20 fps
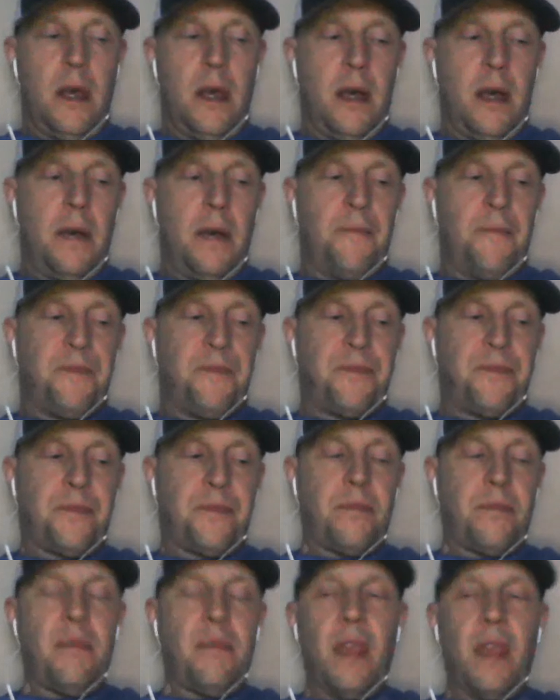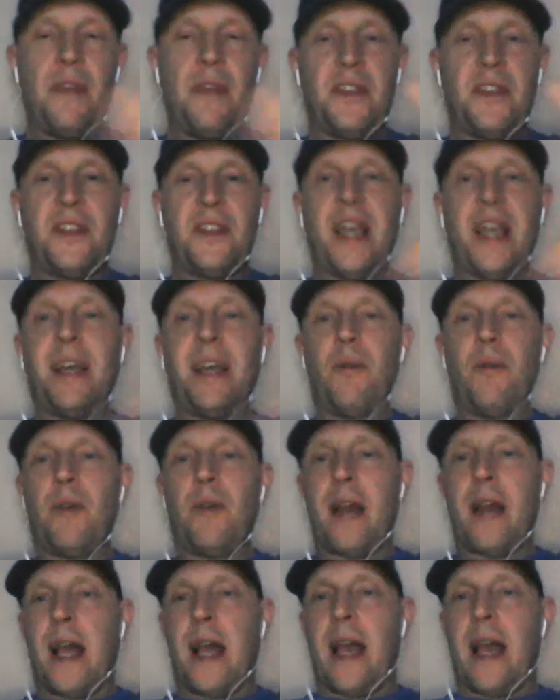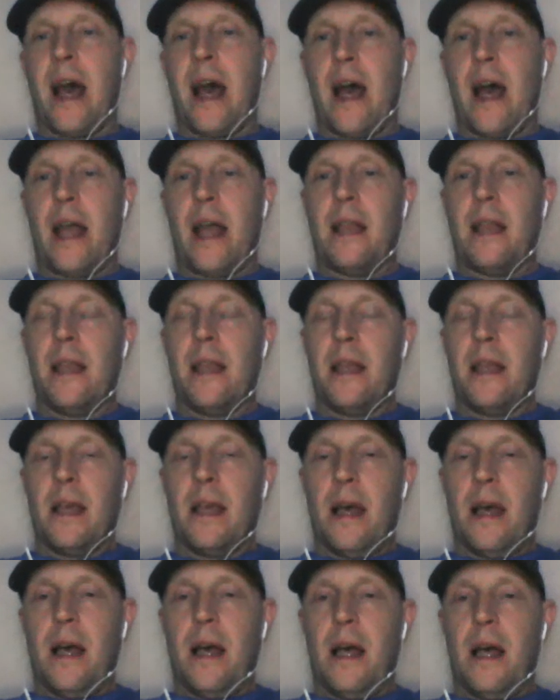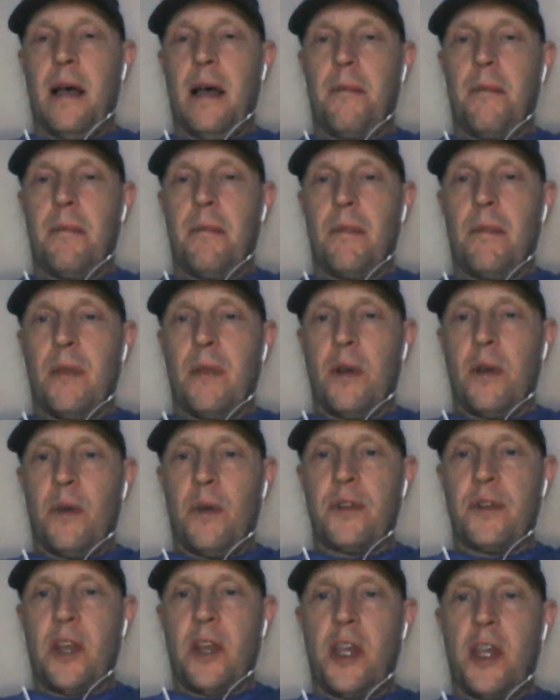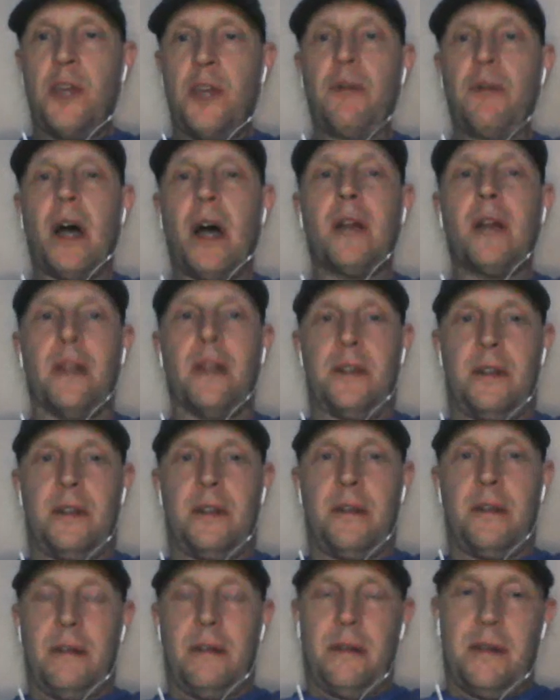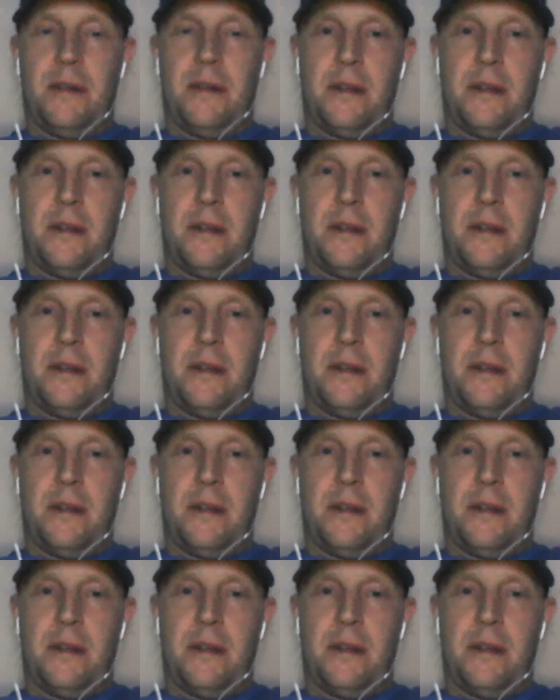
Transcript: And the second one I got was Hugh Douglas,